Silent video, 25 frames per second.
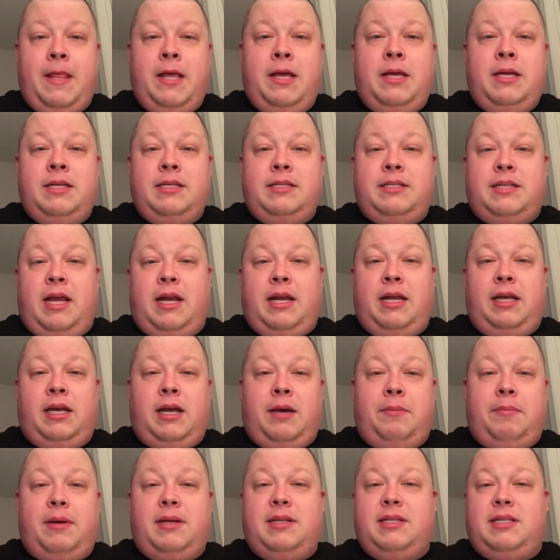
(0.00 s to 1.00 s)
setting
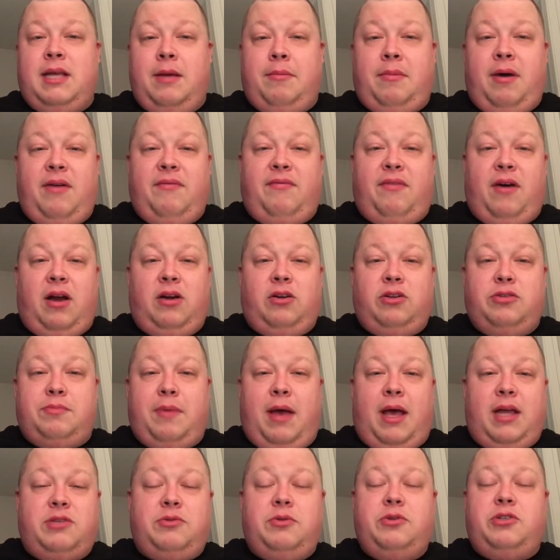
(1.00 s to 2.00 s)
up a semifinals
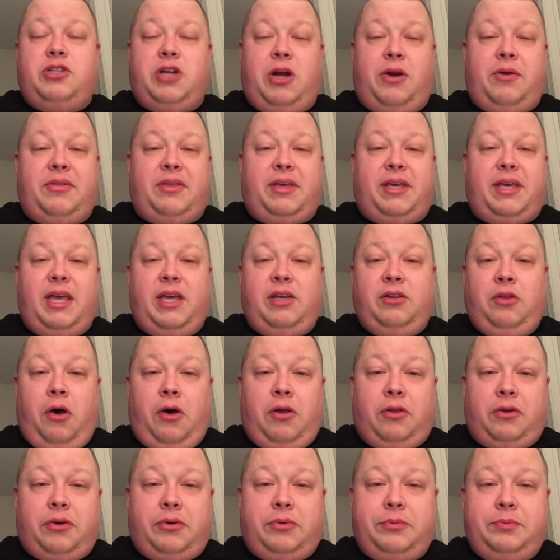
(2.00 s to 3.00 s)
match with Jerry the King
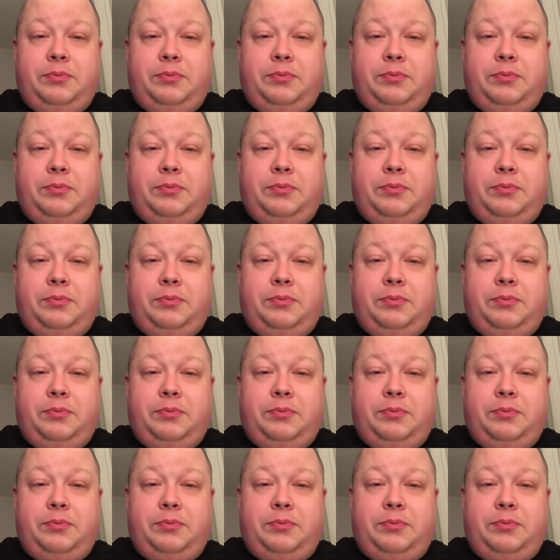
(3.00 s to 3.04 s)
Lawler.